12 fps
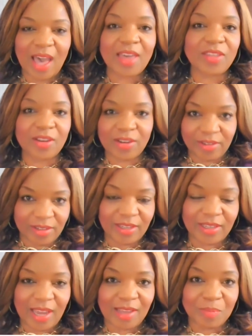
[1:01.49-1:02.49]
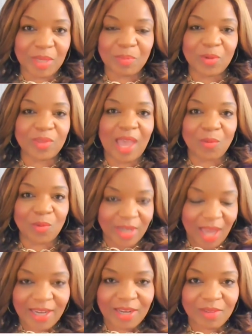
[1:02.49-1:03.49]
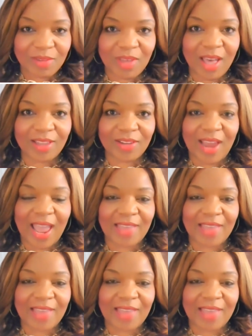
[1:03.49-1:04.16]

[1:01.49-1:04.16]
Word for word: other young people that were not of color at